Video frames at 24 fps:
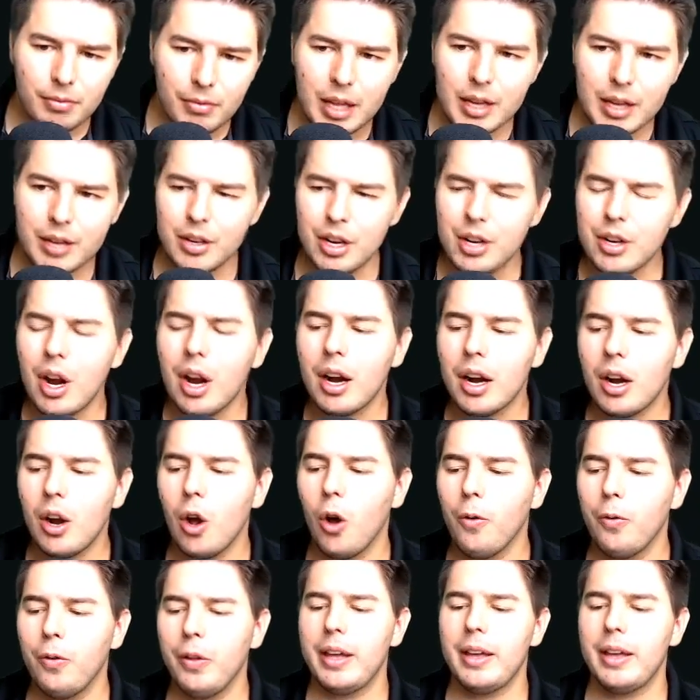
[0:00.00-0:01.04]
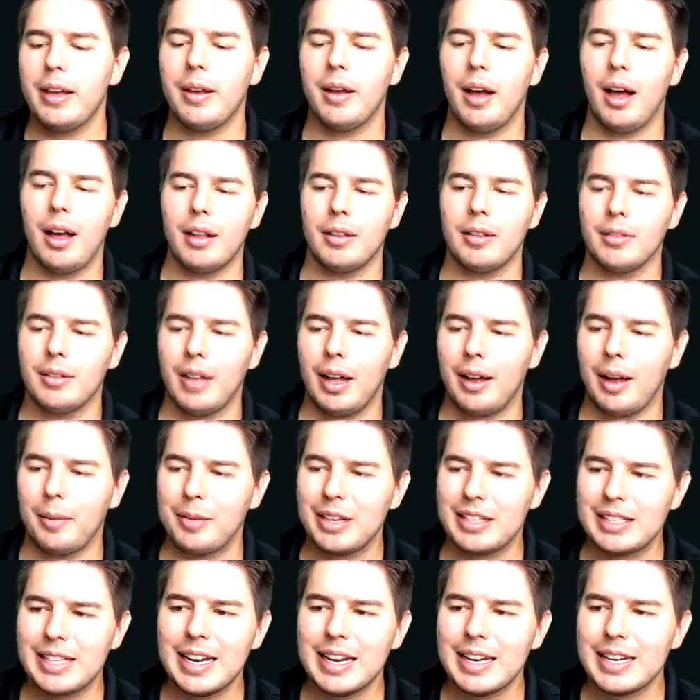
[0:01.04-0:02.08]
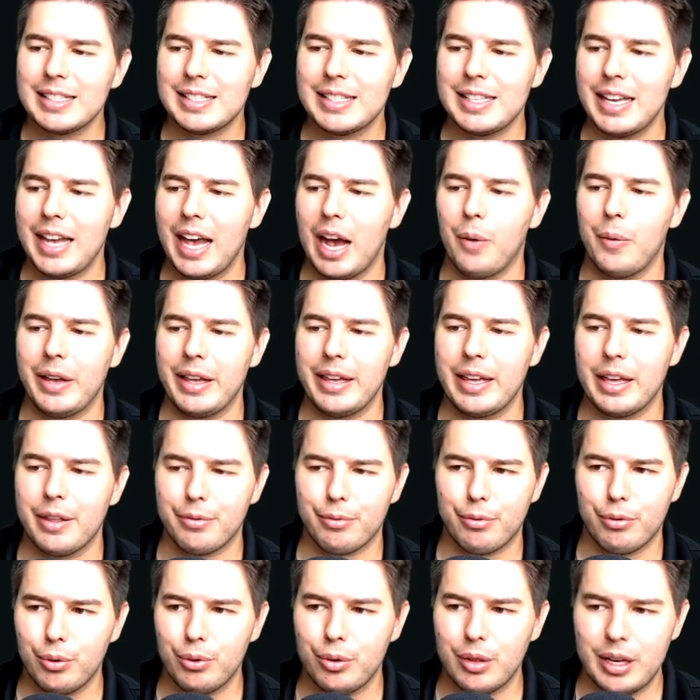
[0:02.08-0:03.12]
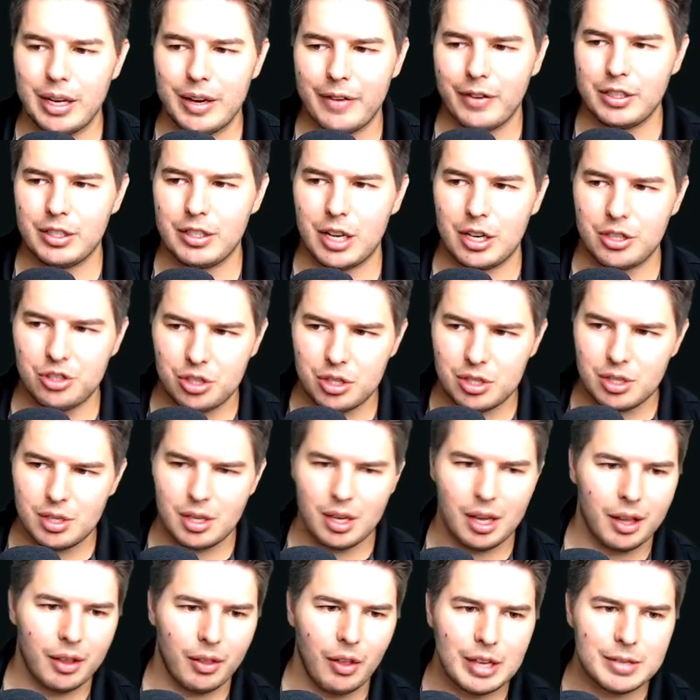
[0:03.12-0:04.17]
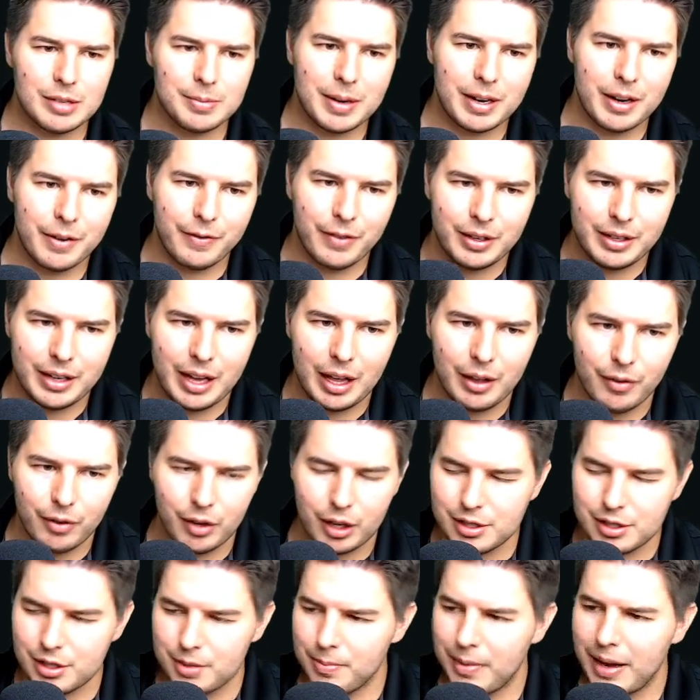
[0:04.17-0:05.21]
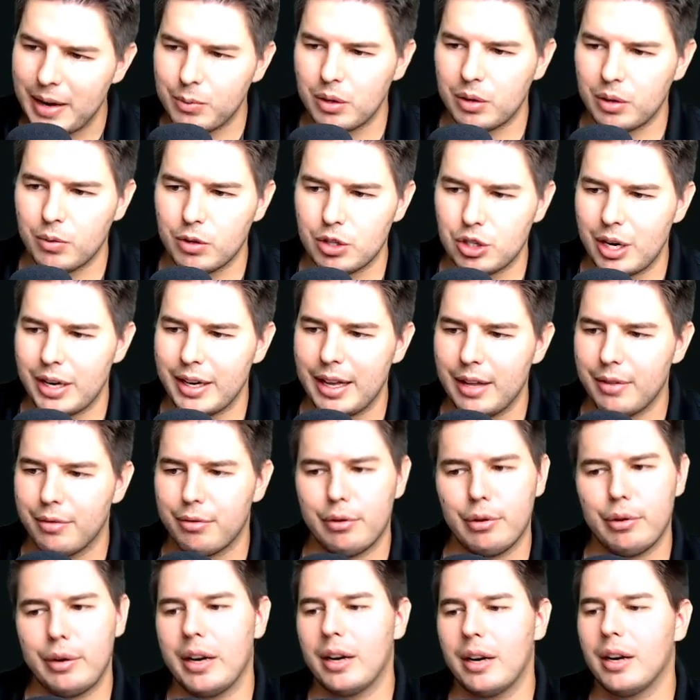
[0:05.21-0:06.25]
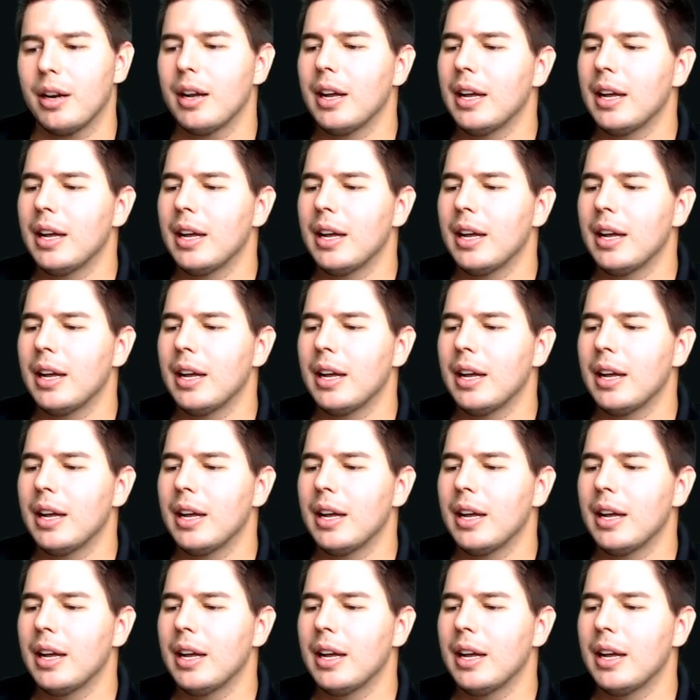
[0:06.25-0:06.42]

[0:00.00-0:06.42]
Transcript: Nadaar, hopefully, I'm excited to see how we can get through the different dungeons. Lost Mine of Fendelver is the main one that we're trying to get through here.